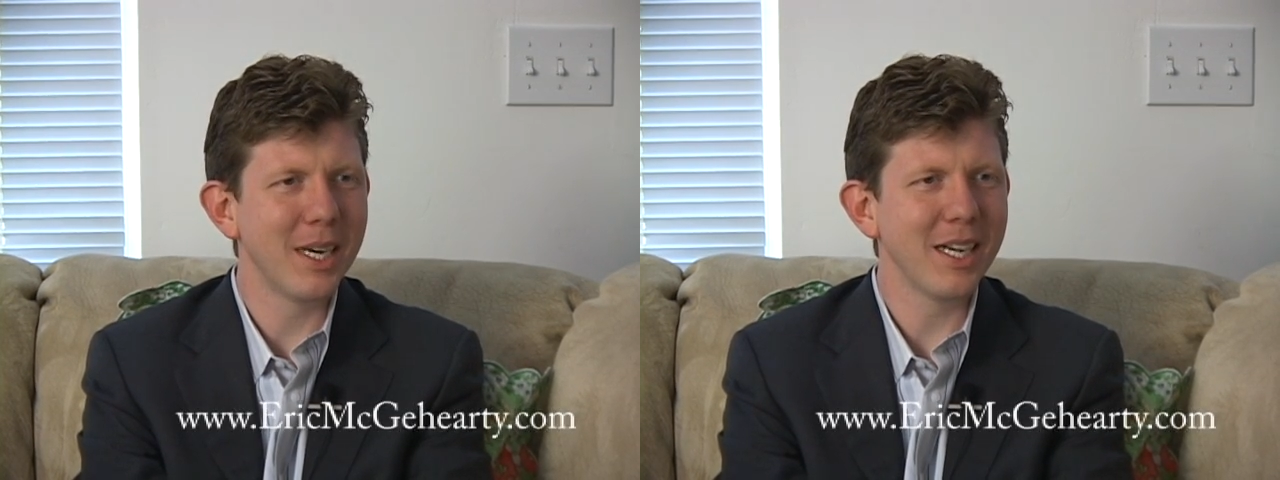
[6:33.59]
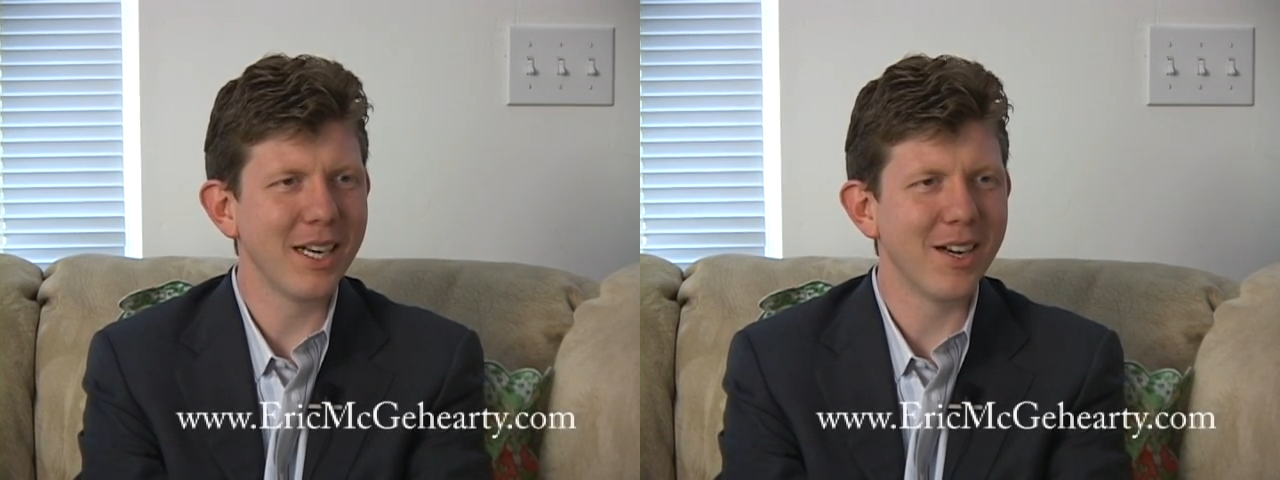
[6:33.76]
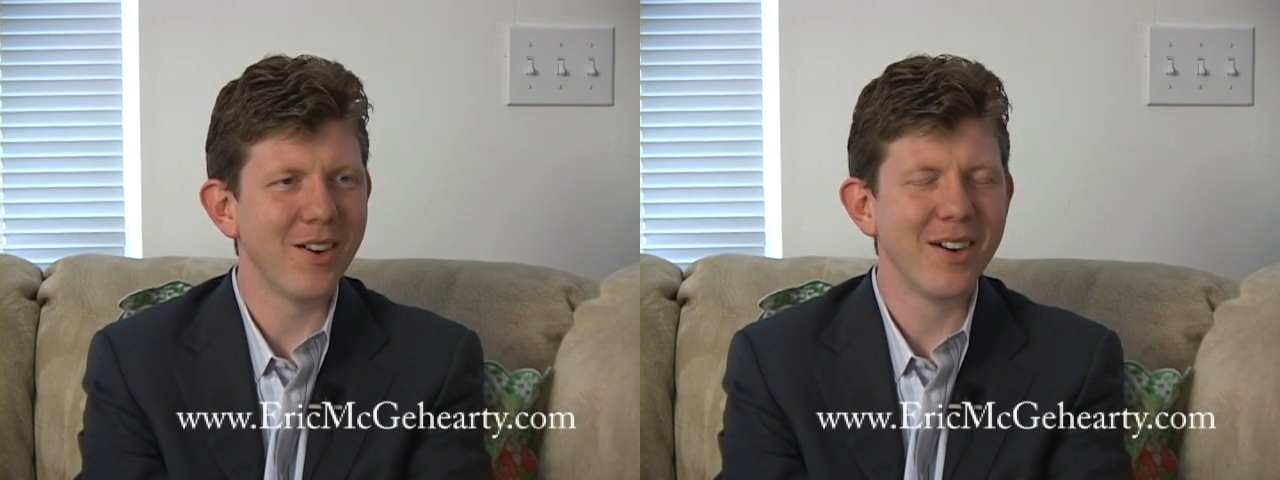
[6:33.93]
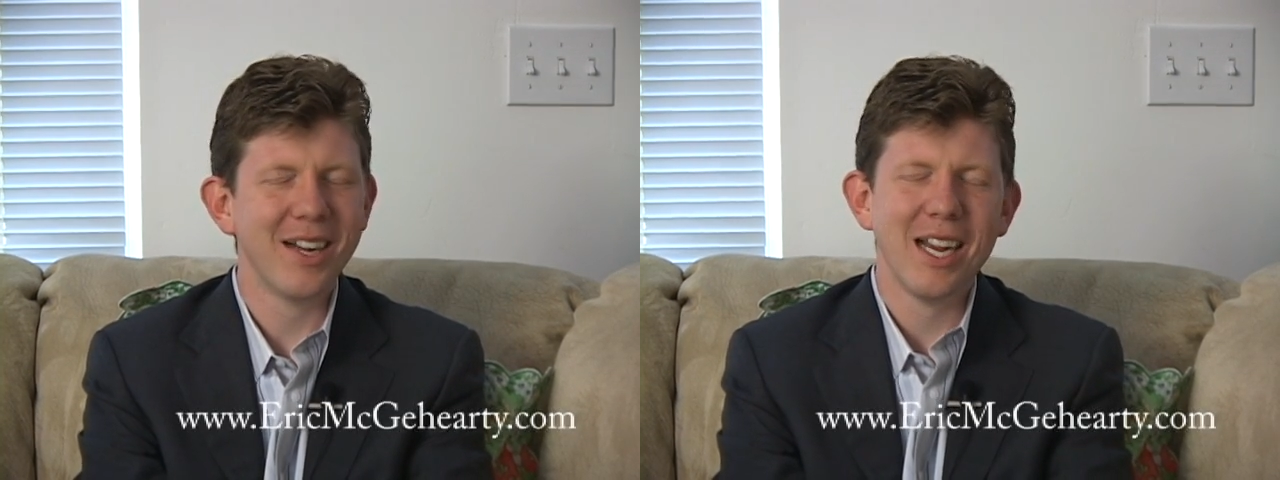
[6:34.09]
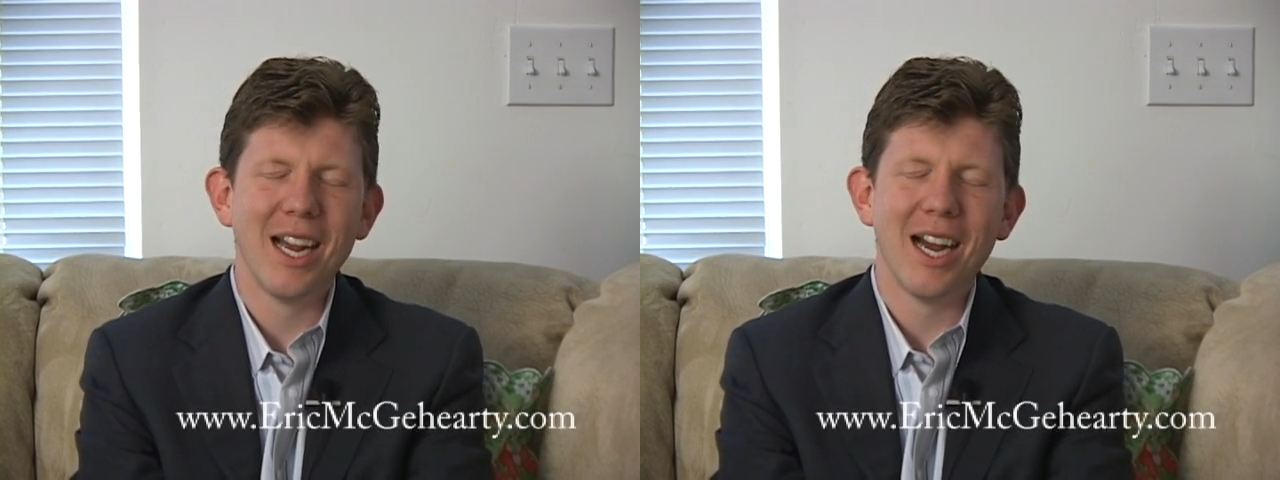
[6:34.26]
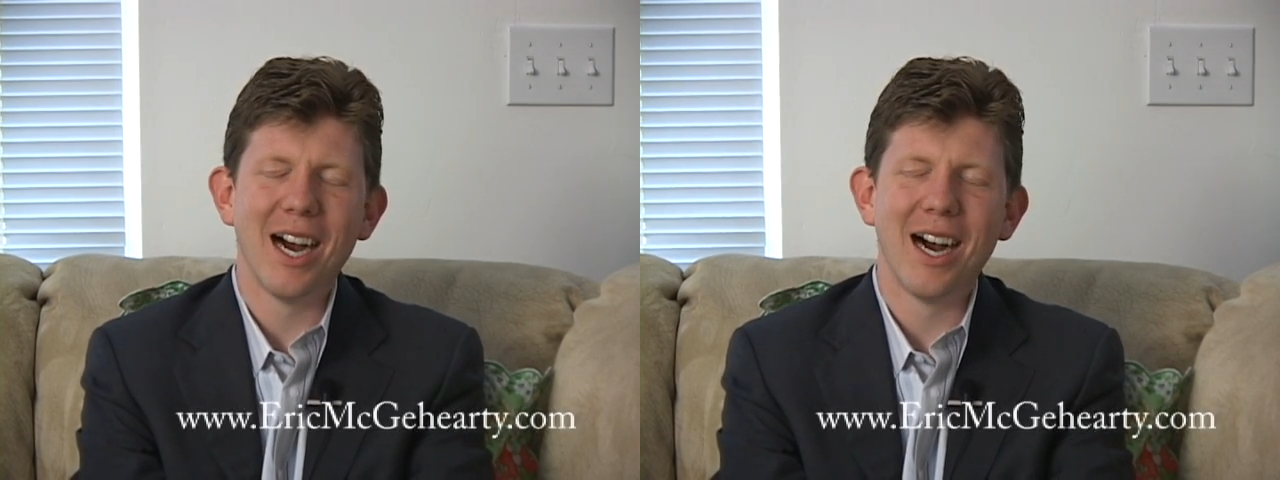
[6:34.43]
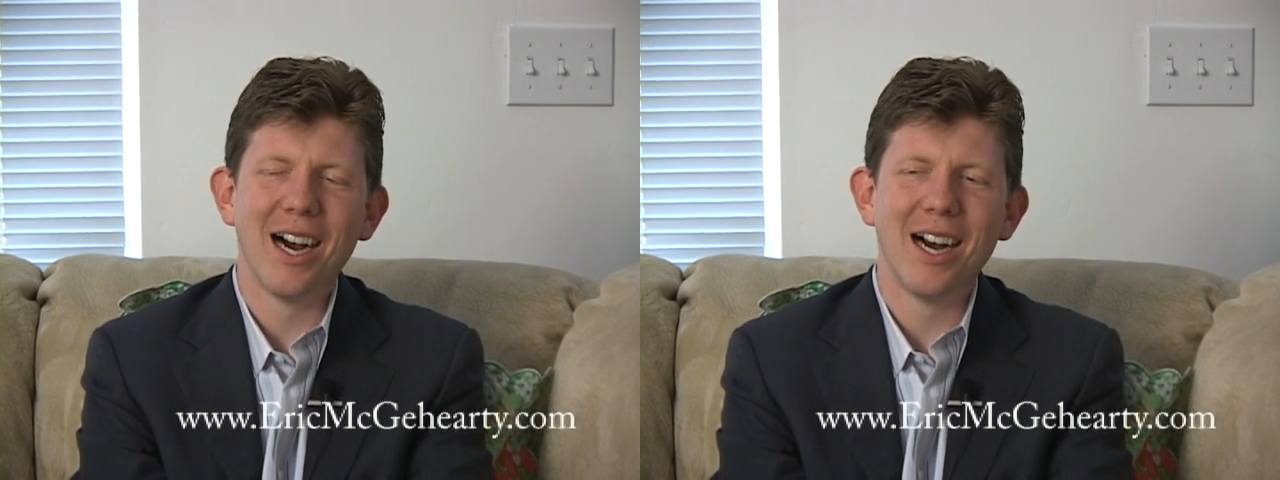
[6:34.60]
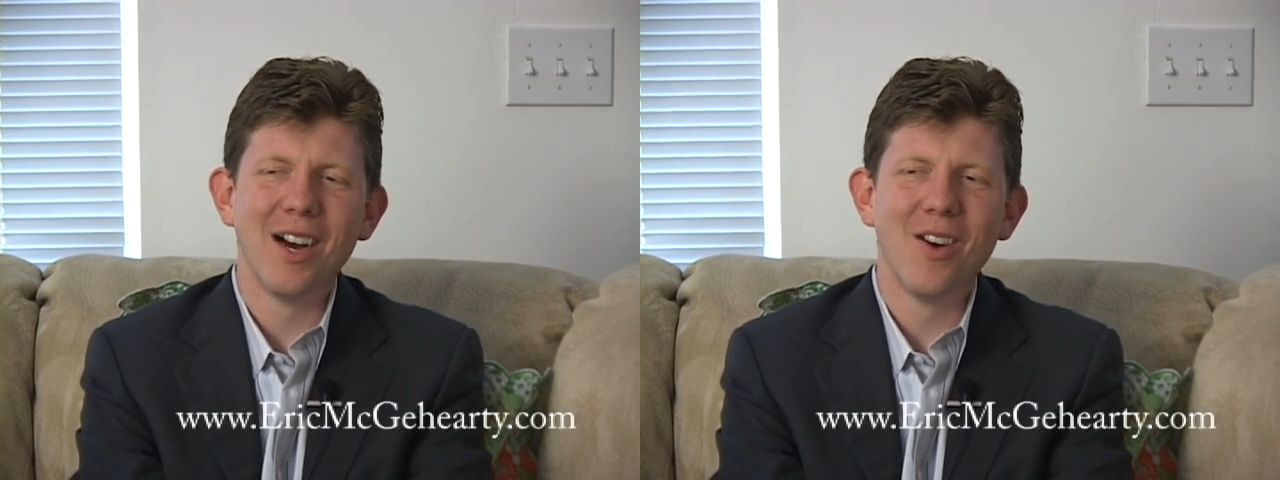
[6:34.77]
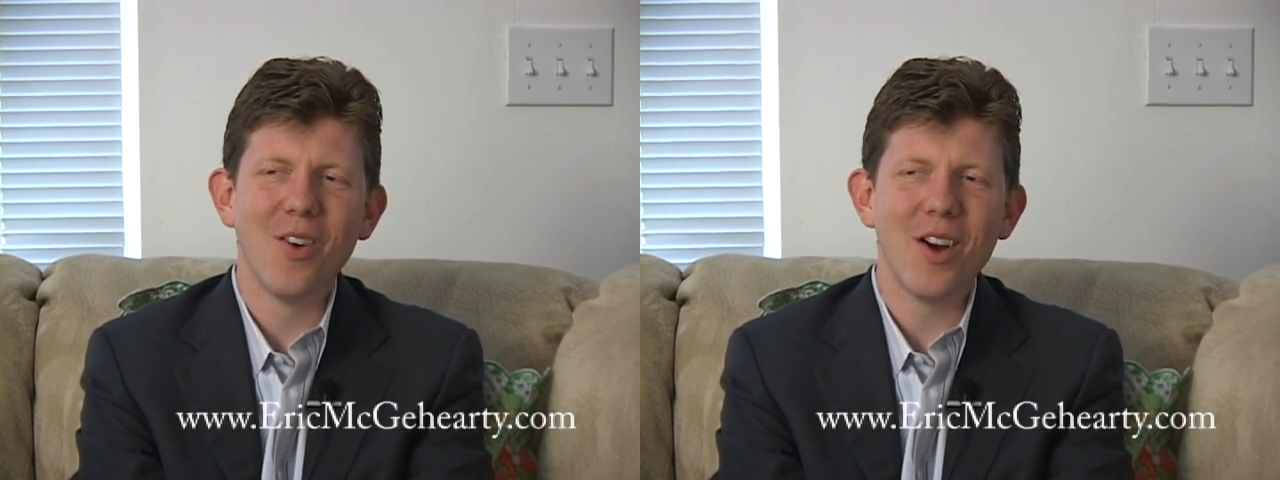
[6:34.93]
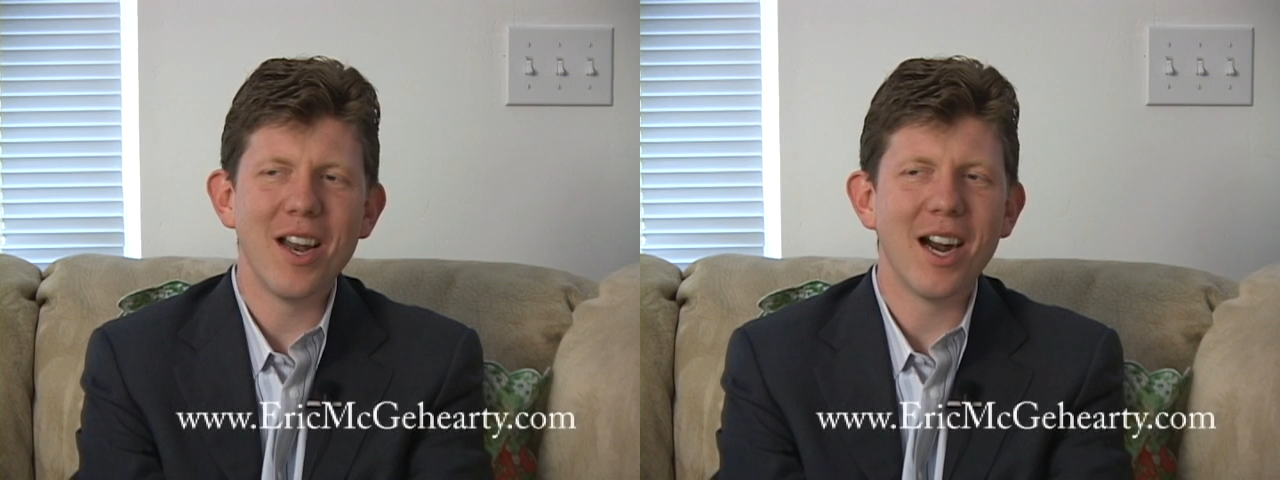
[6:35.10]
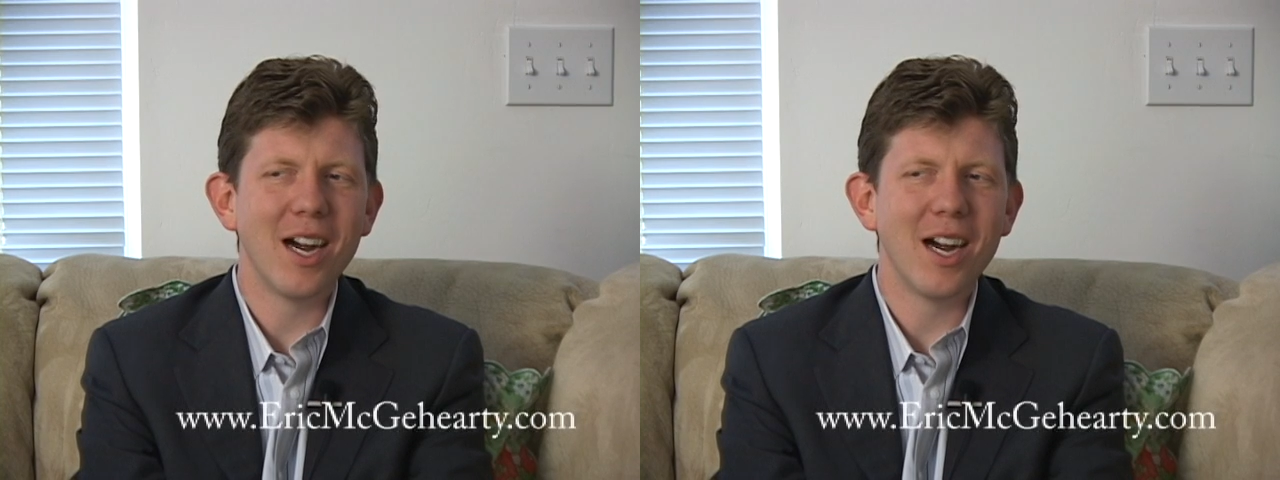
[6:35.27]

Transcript: and